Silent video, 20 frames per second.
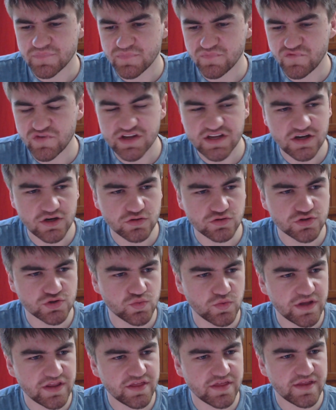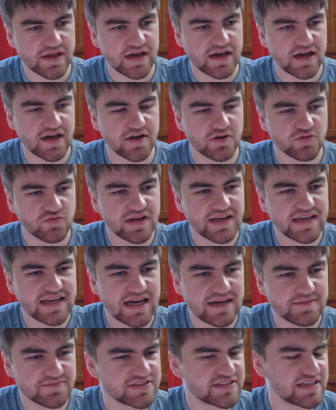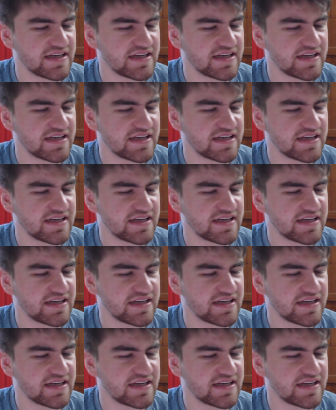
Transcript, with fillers: videos with uh, recaps,